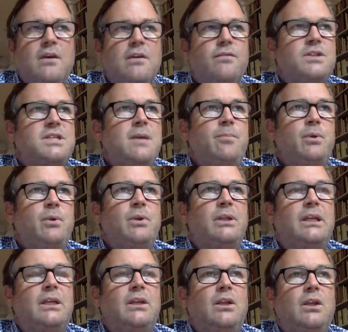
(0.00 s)
For
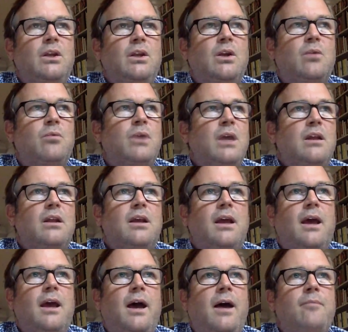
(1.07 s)
example,
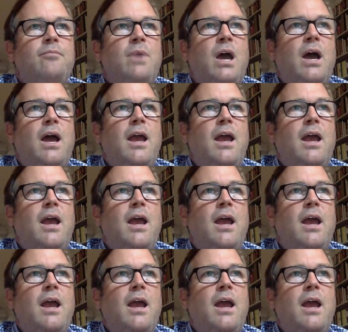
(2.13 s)
um,